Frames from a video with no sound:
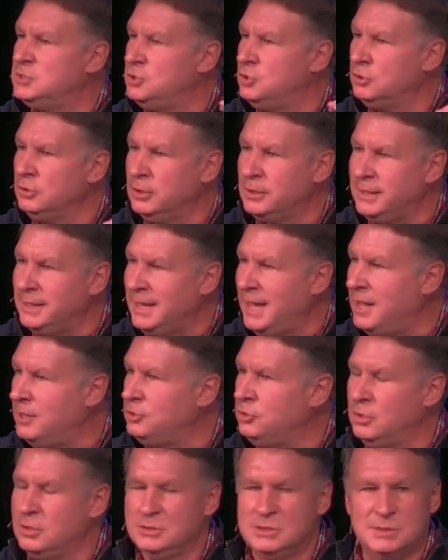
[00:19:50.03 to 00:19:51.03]
You're looking how
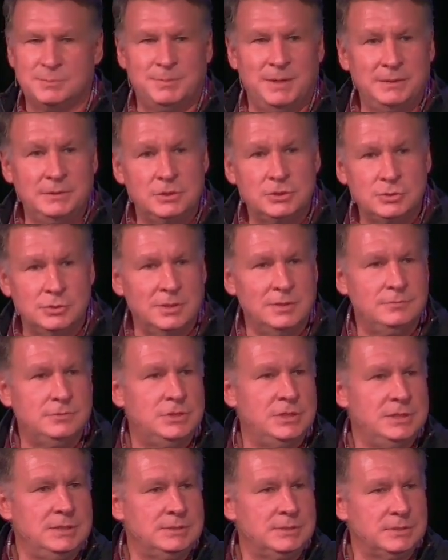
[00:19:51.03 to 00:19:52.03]
you can spread the joy of
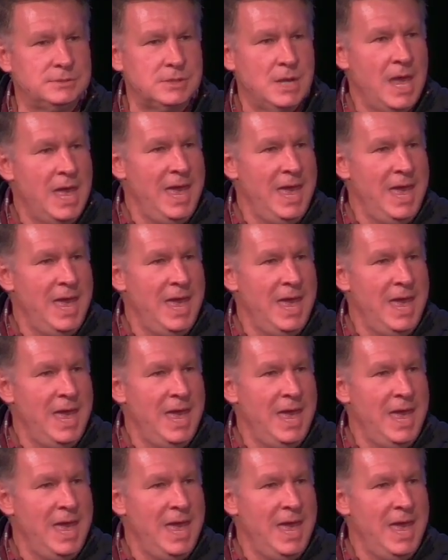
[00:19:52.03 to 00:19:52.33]
Jesus.